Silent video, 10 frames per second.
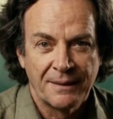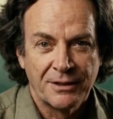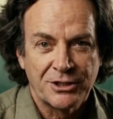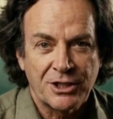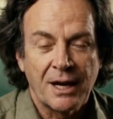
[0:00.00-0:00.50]

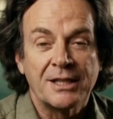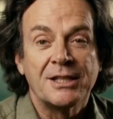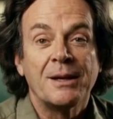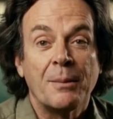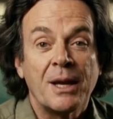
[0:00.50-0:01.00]
The sun is
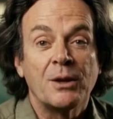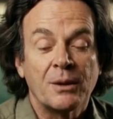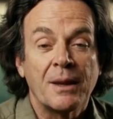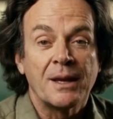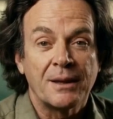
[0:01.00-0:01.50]
in the
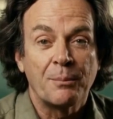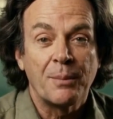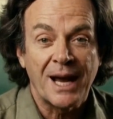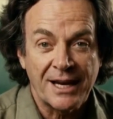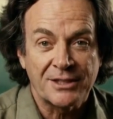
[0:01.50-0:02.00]
middle, the
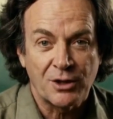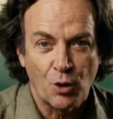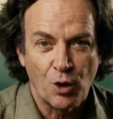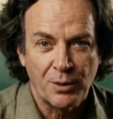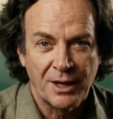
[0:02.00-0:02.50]
planets are
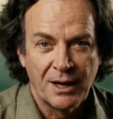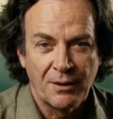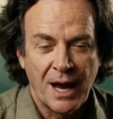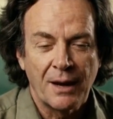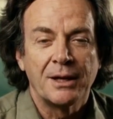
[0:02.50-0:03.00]
orbiting
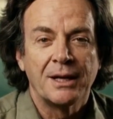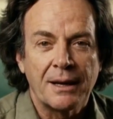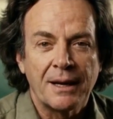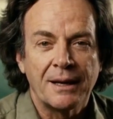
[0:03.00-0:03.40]
around it,